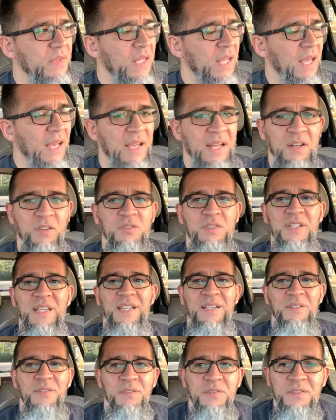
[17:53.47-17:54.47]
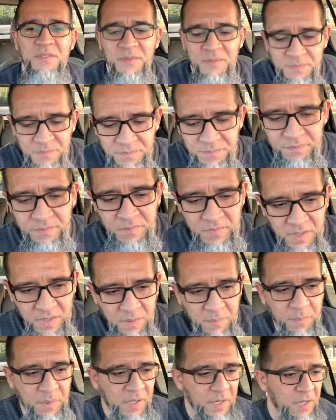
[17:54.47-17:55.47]
got no skills,
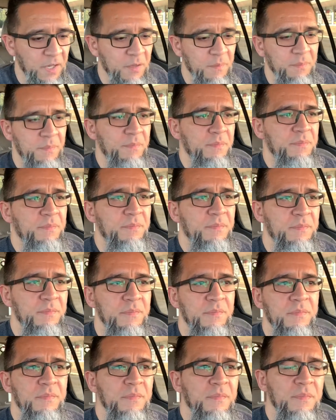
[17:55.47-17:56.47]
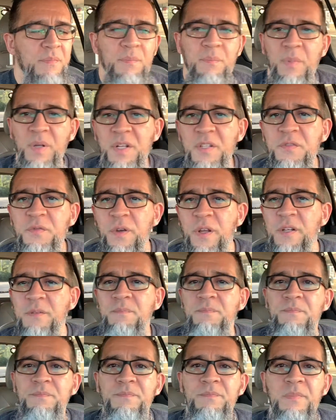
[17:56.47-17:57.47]
but it's fun.
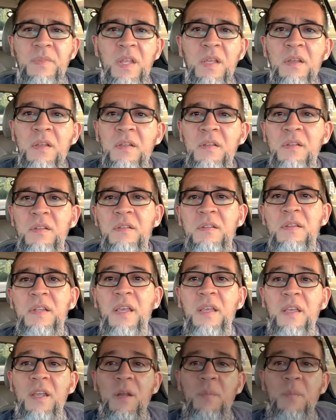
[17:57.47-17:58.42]
Take care,